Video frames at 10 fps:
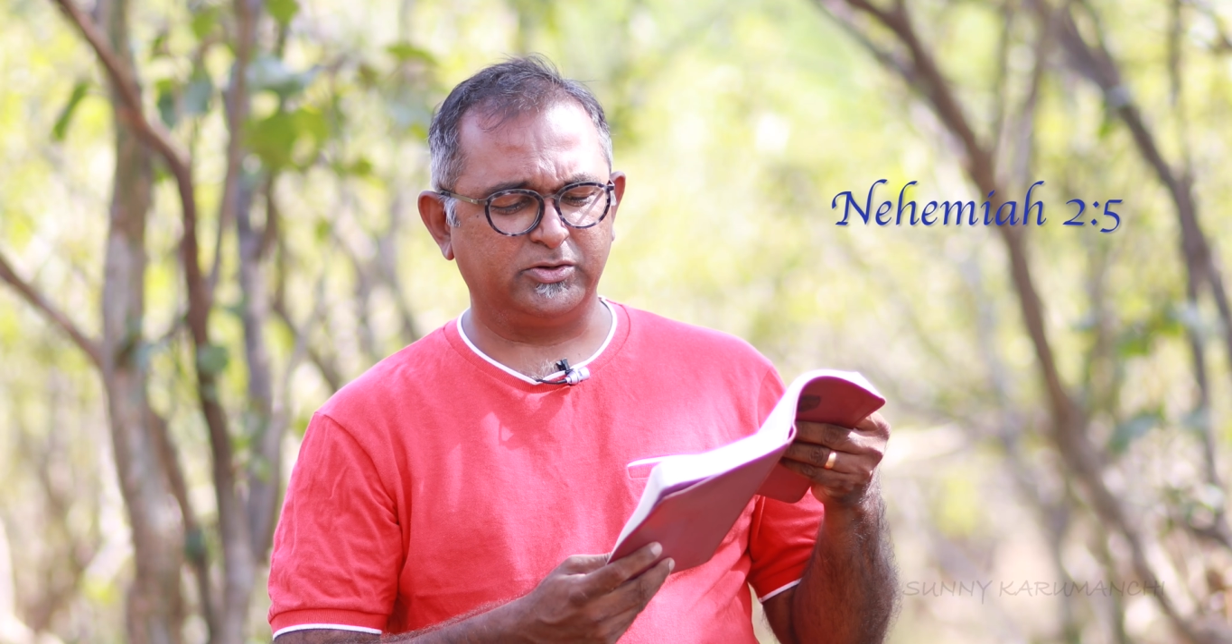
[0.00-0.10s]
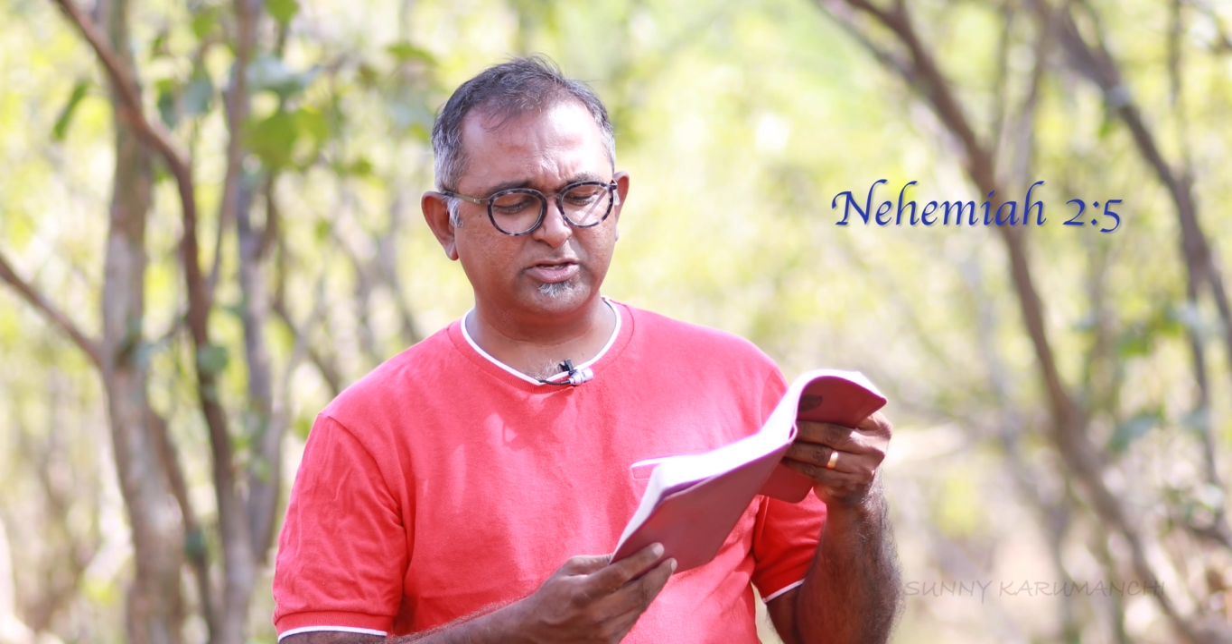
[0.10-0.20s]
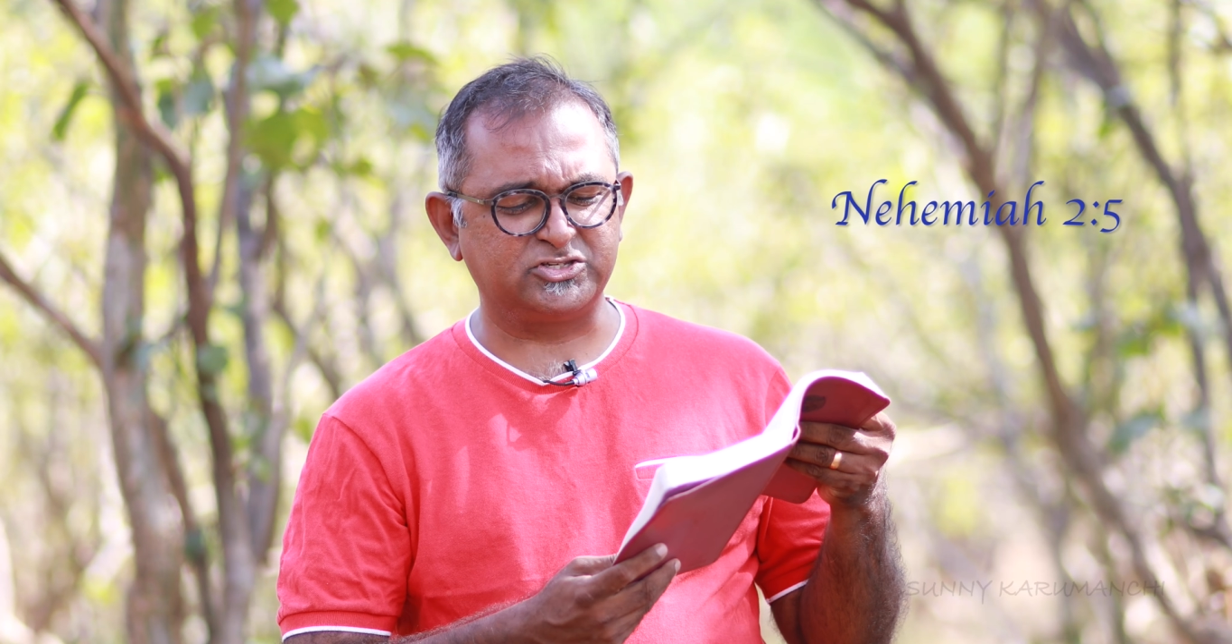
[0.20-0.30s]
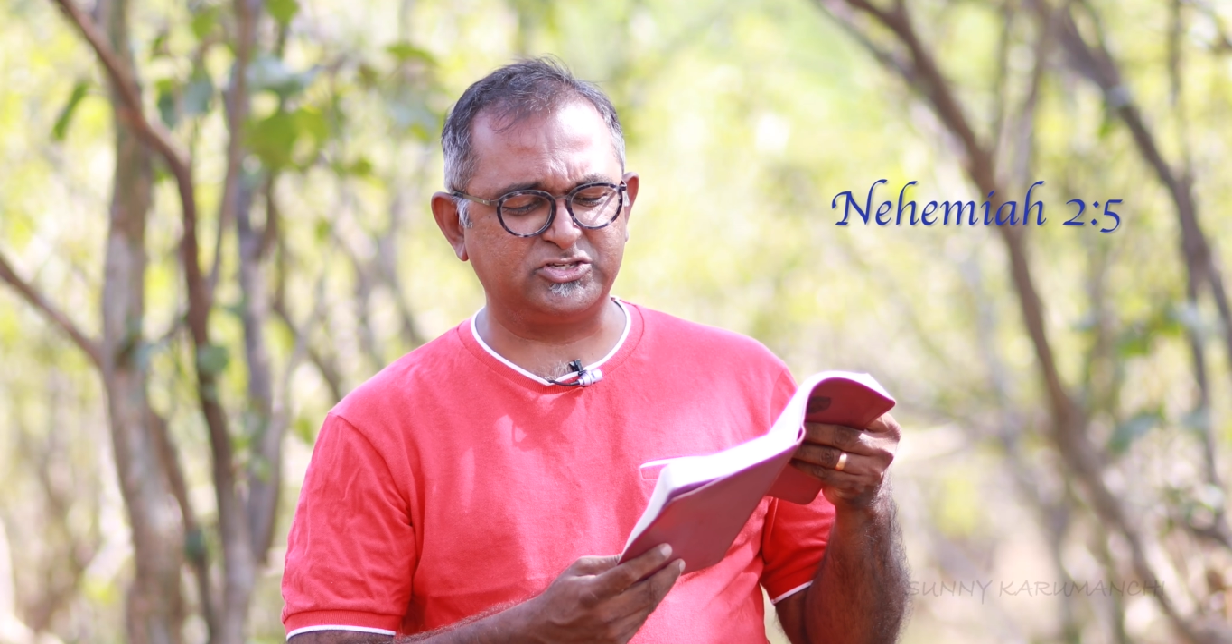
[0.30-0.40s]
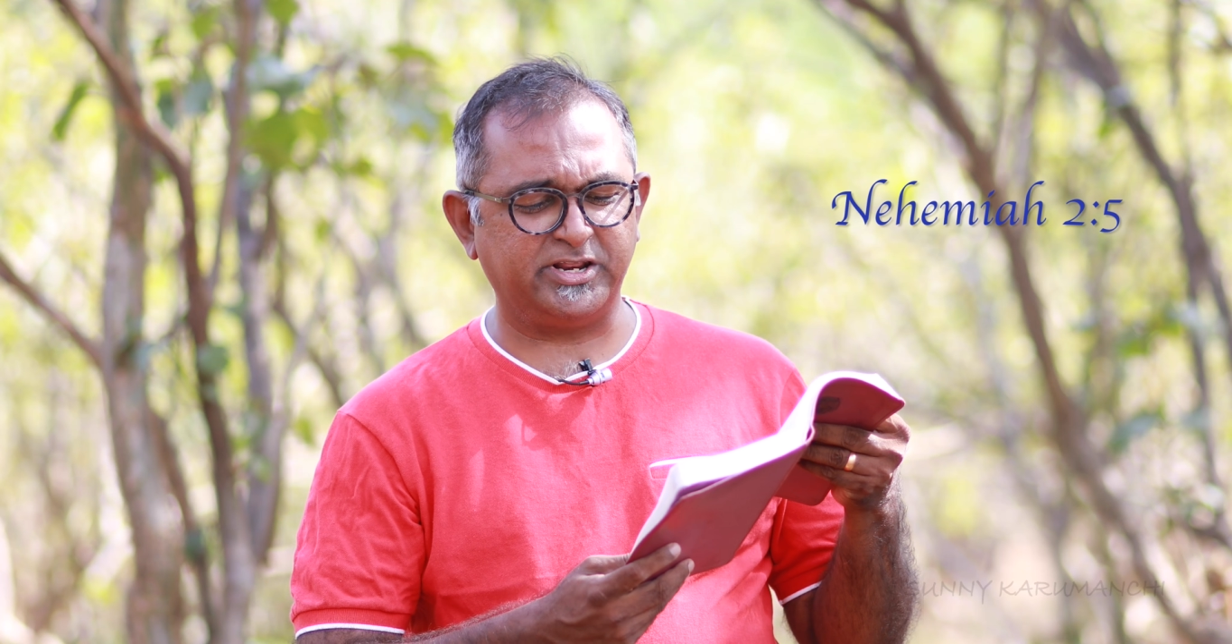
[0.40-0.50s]
to
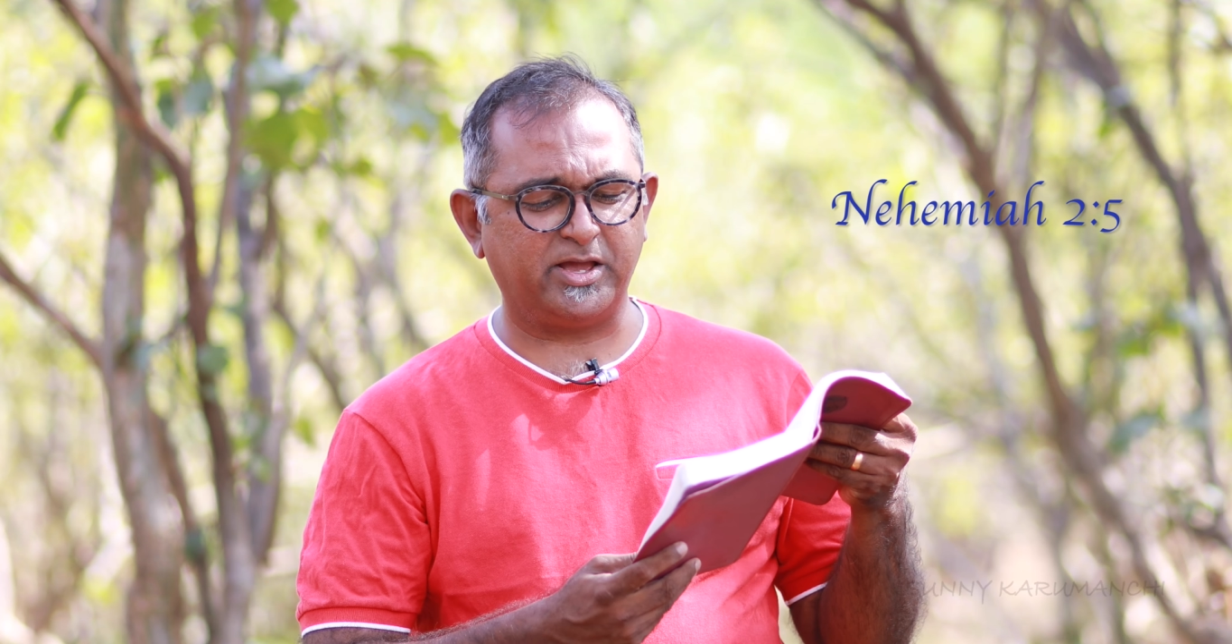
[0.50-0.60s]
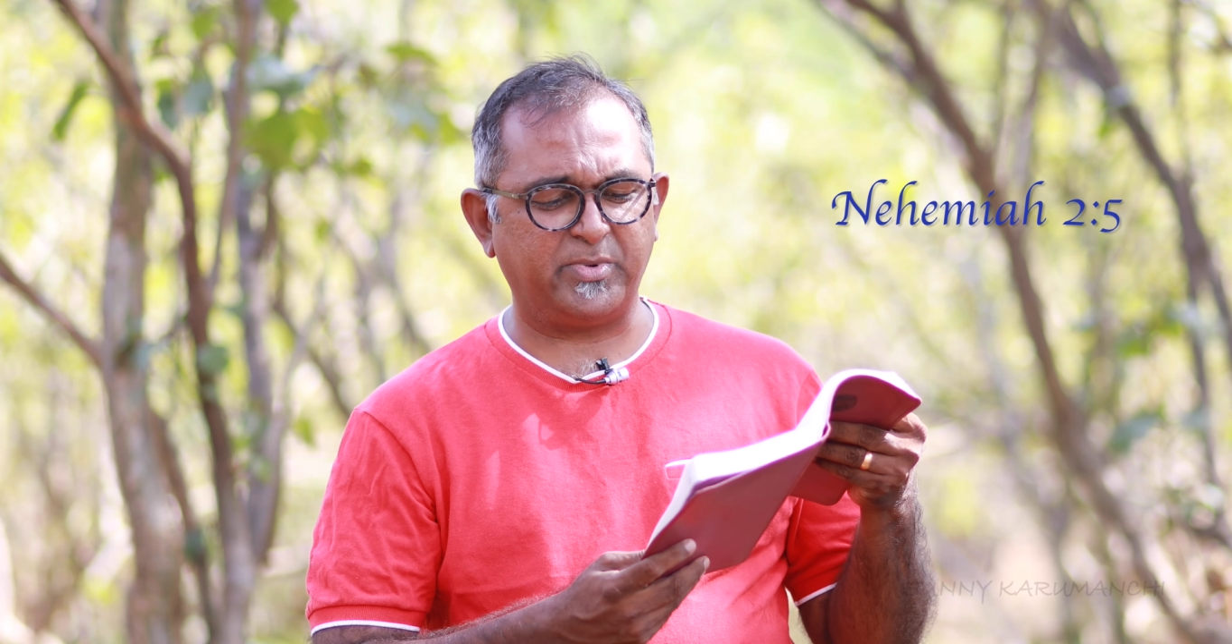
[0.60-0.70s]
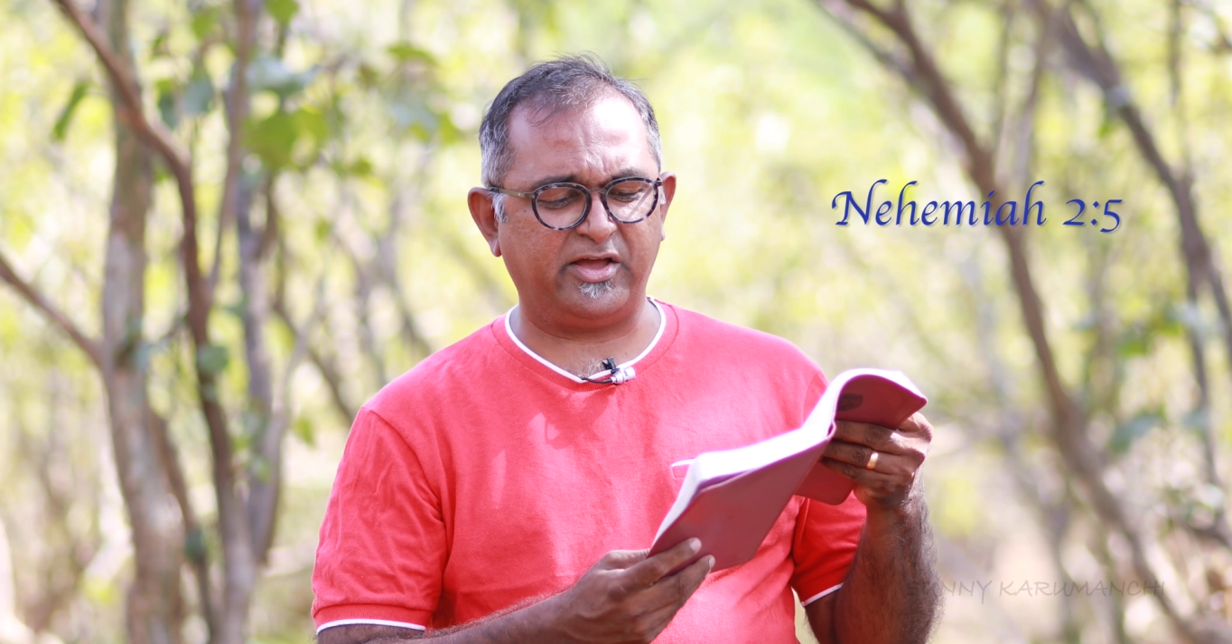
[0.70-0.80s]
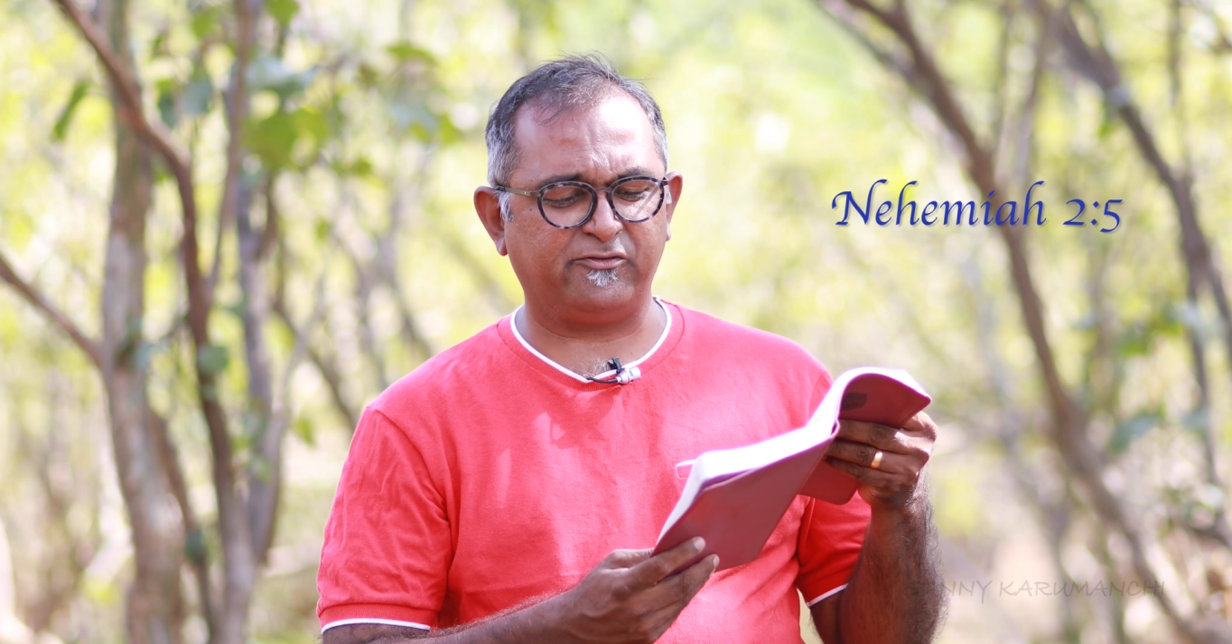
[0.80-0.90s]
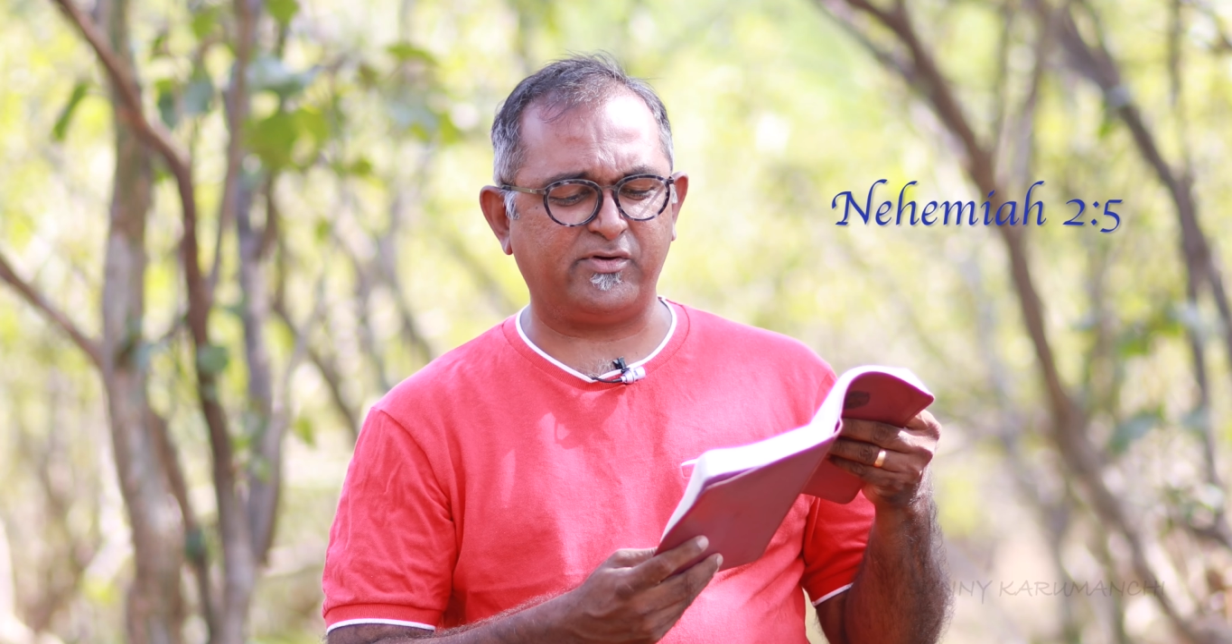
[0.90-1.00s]
the city of my